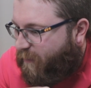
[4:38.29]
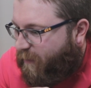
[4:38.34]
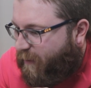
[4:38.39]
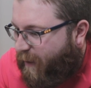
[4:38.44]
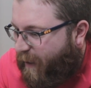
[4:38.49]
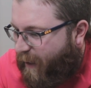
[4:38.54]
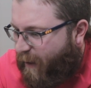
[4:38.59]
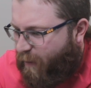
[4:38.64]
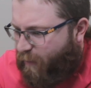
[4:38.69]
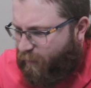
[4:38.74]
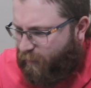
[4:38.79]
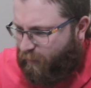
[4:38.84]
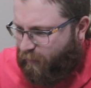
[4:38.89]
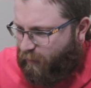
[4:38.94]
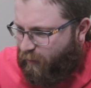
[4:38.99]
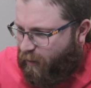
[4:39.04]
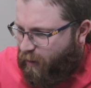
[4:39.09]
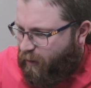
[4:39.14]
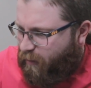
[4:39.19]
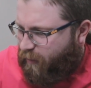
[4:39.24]
How
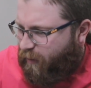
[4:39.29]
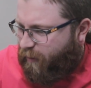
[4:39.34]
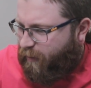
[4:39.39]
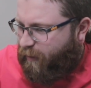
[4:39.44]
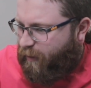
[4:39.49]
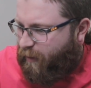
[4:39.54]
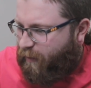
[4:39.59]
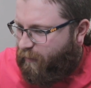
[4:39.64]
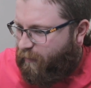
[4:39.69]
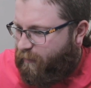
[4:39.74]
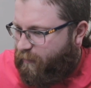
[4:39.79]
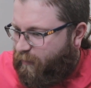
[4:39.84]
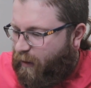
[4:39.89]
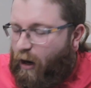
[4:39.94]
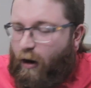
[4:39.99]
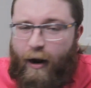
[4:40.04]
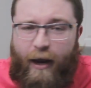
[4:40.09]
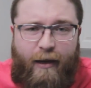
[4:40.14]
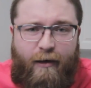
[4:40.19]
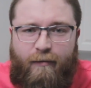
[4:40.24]
long ago?
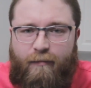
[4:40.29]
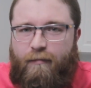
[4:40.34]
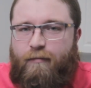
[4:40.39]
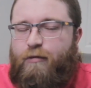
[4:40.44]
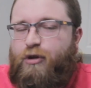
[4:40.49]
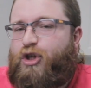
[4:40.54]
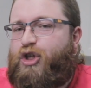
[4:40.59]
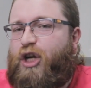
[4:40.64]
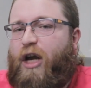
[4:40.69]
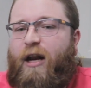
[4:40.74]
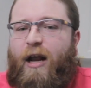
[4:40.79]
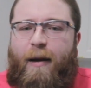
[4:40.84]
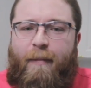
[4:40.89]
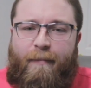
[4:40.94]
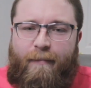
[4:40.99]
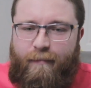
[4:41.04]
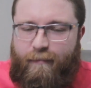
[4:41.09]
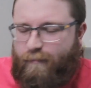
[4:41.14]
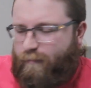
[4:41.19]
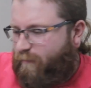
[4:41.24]
All right, shut
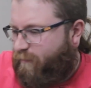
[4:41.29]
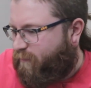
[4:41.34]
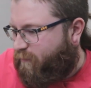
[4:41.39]
up.